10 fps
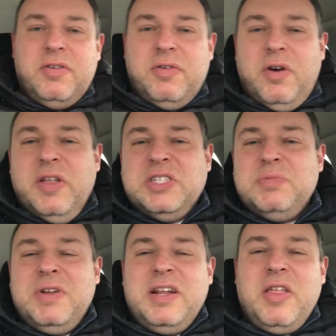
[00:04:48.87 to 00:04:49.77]
Well, this has
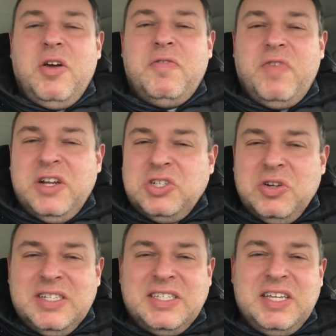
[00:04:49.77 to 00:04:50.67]
been another adventure
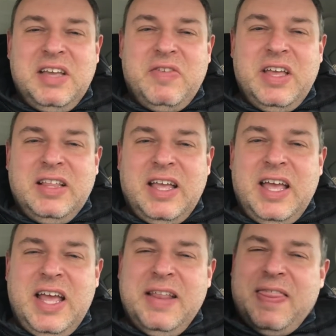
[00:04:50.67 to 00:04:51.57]
in TV
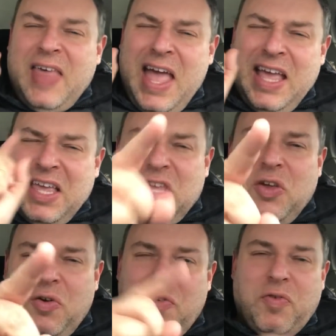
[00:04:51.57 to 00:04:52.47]
Land. Thank
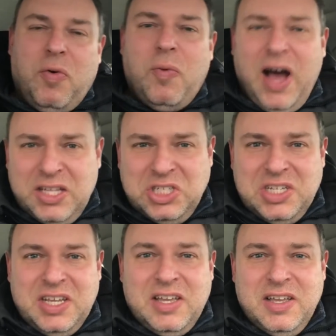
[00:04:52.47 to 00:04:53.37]
you for
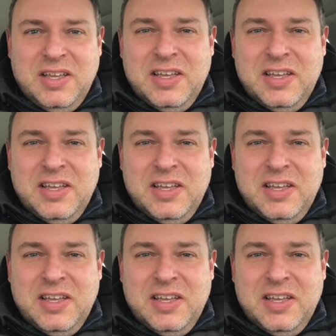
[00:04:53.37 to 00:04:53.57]
watching.